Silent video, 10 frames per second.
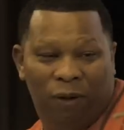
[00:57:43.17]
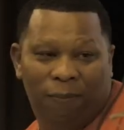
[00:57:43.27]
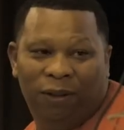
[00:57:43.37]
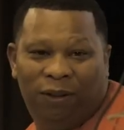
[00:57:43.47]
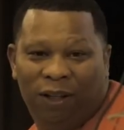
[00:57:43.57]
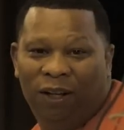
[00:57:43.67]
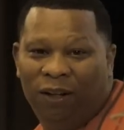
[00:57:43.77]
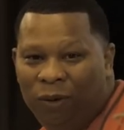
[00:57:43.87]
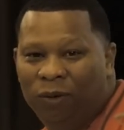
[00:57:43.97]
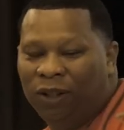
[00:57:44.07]
he pretty much
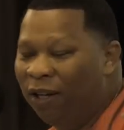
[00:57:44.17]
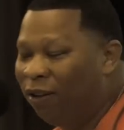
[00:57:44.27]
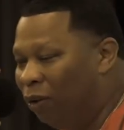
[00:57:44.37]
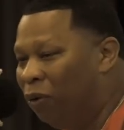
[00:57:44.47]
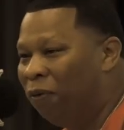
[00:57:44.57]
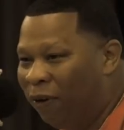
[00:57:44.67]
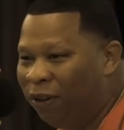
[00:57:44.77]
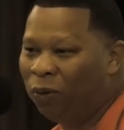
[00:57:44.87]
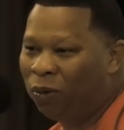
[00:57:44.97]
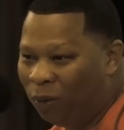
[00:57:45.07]
said it. He was like, dude,
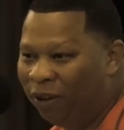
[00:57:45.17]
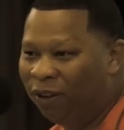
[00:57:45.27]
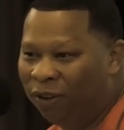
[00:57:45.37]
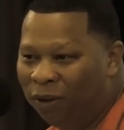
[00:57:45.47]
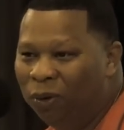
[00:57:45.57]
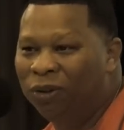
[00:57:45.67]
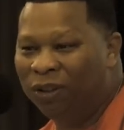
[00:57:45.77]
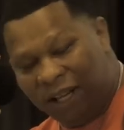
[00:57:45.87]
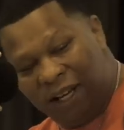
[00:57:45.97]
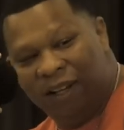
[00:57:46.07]
Fresh was one of the
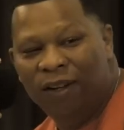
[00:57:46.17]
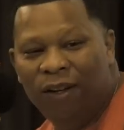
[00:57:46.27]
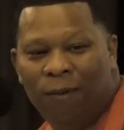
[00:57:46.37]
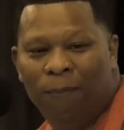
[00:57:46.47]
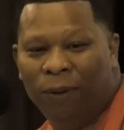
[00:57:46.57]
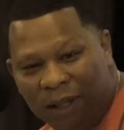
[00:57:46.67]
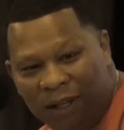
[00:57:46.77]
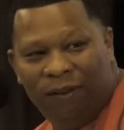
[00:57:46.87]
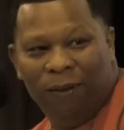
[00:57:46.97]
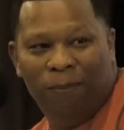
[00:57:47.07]
dudes that
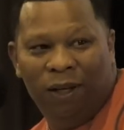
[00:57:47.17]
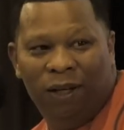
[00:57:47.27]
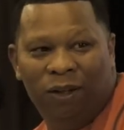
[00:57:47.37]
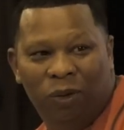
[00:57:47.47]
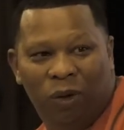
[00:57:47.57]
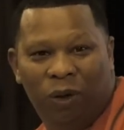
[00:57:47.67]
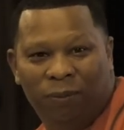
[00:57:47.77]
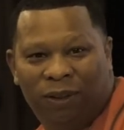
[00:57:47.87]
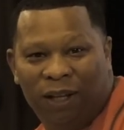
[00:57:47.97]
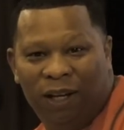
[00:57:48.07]
believed in me, you know
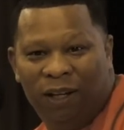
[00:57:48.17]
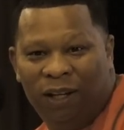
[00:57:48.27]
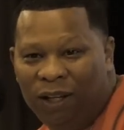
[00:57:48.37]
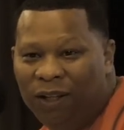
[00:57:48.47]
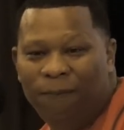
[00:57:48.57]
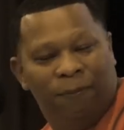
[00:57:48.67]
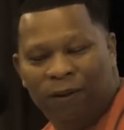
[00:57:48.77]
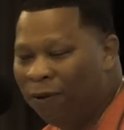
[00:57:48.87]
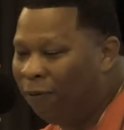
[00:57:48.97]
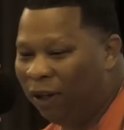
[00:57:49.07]
what I'm saying?
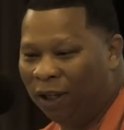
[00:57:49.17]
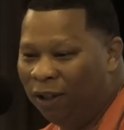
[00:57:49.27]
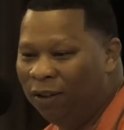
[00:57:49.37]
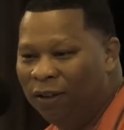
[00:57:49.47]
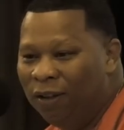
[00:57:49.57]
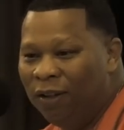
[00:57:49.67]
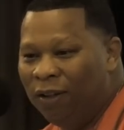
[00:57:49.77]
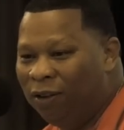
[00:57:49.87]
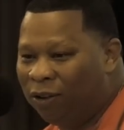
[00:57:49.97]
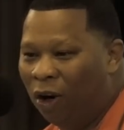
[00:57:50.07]
He fucking
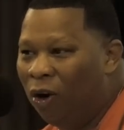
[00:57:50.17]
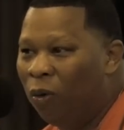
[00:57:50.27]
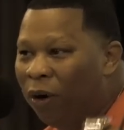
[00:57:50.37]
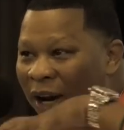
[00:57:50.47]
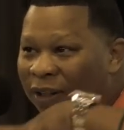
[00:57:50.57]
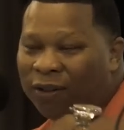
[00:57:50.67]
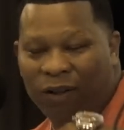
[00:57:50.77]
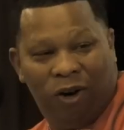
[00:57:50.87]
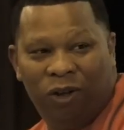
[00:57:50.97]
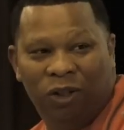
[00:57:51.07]
saw what I
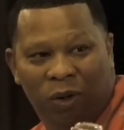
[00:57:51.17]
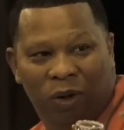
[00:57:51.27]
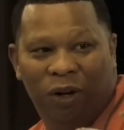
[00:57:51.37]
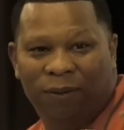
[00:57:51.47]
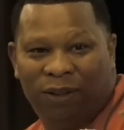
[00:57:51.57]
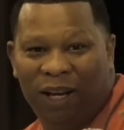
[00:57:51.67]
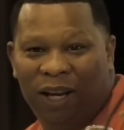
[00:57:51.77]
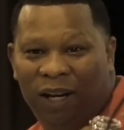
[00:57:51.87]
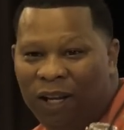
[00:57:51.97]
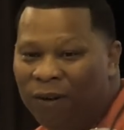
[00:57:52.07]
saw, you know what I'm
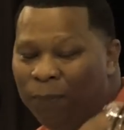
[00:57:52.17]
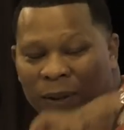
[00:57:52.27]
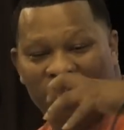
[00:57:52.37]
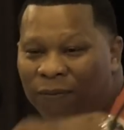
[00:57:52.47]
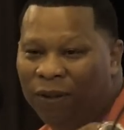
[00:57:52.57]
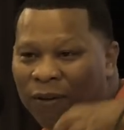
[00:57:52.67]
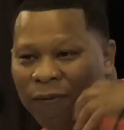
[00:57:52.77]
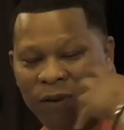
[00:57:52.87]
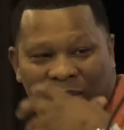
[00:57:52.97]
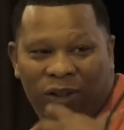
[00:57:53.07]
saying? He believed
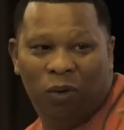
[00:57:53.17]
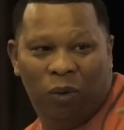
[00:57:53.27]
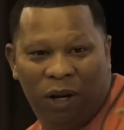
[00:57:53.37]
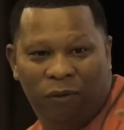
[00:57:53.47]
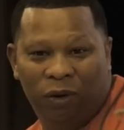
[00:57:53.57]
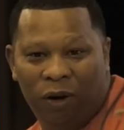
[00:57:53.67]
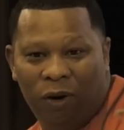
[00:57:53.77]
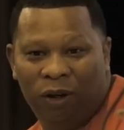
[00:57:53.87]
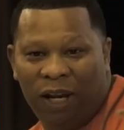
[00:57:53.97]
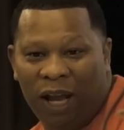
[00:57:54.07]
in the vision or whatever
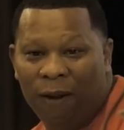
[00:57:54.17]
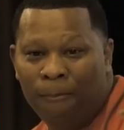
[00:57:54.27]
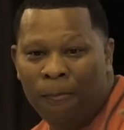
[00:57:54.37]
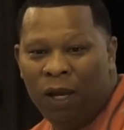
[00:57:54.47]
and all of that.